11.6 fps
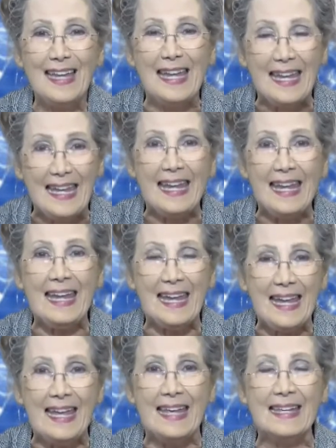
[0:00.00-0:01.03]
He
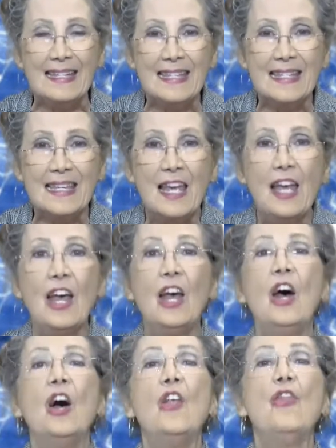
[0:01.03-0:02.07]
is
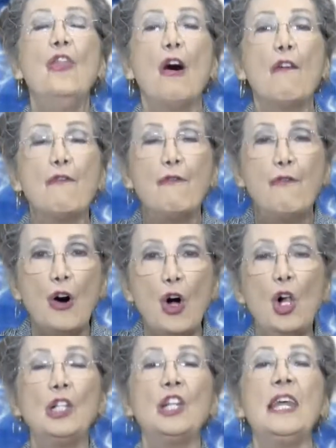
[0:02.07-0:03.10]
the
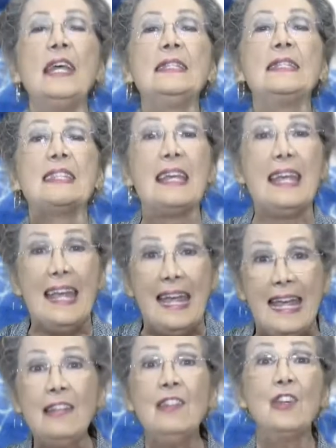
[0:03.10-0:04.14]
fullness
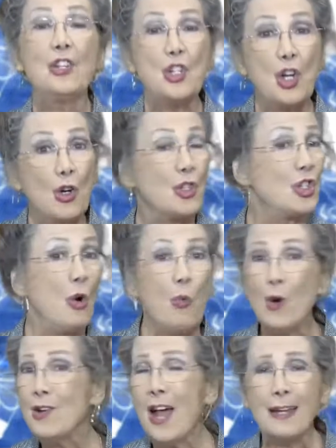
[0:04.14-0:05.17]
in the church. So
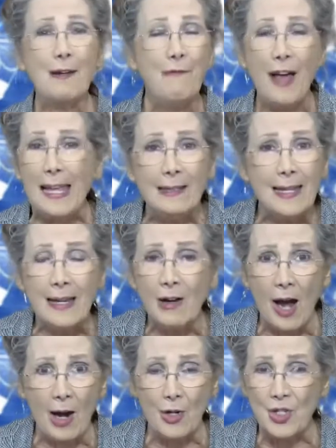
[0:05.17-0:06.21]
we're not availing
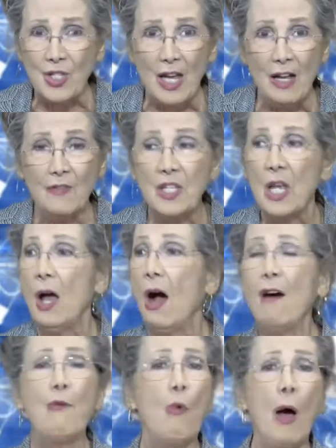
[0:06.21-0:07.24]
ourselves
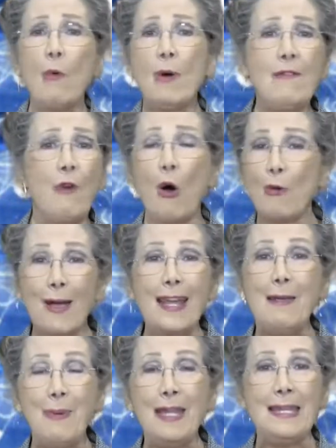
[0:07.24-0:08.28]
of what we've
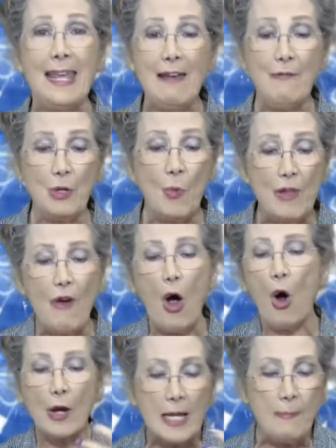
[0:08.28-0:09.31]
already been given. We've
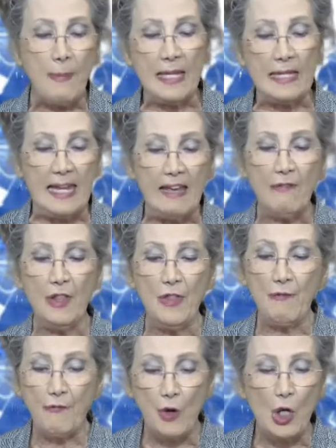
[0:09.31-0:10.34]
already been given
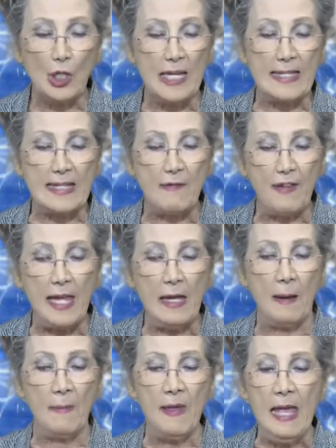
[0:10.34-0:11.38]
the fullness of
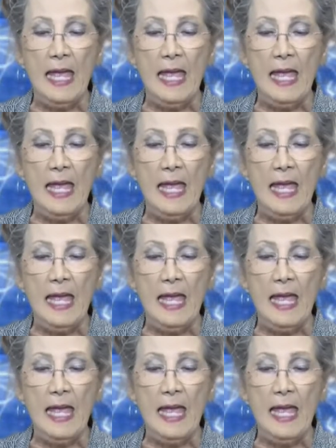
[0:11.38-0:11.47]
Him.